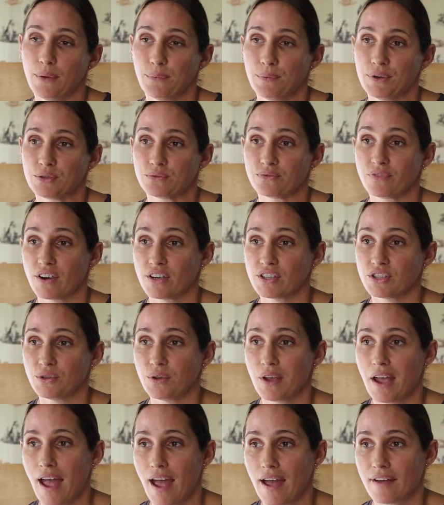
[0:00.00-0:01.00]
which virus
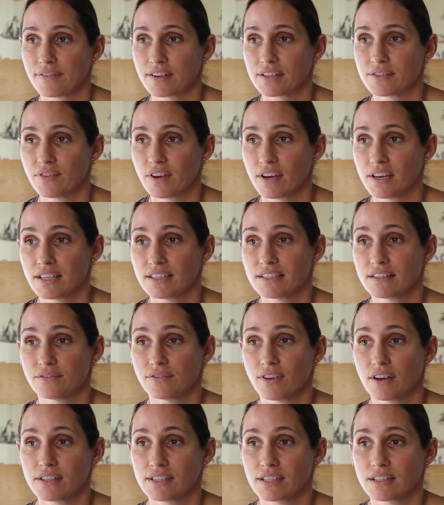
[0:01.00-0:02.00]
you have because viruses
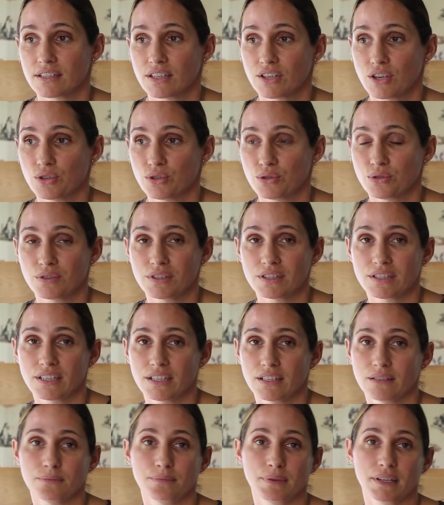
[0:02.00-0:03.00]
viruses can
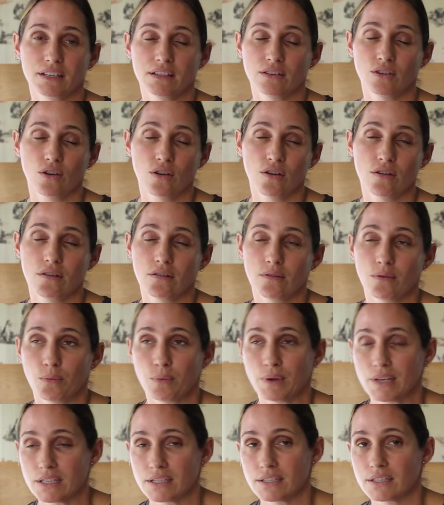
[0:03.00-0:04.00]
notoriously be
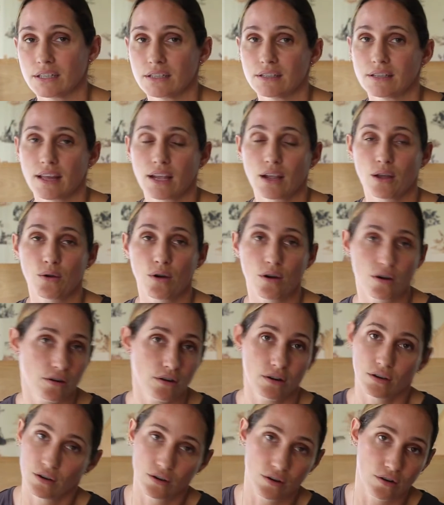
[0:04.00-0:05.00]
long-winded, they go on
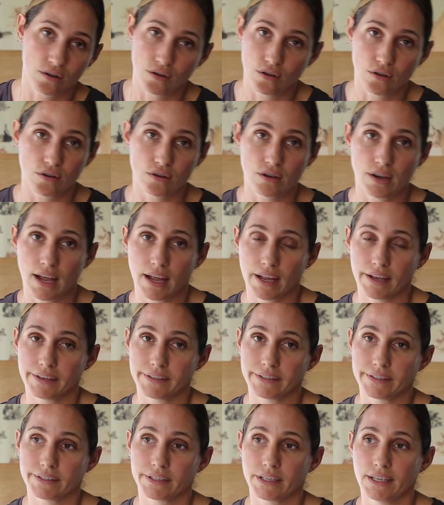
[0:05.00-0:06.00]
and on and on
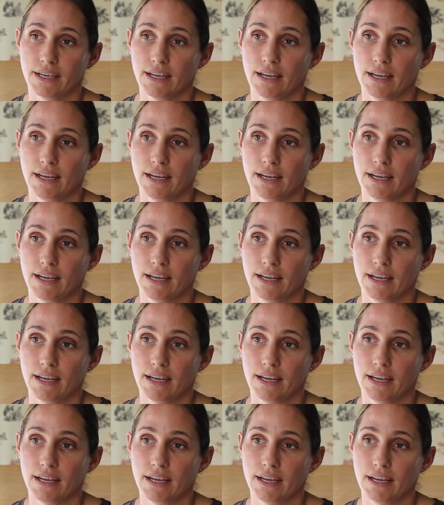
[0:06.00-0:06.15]
and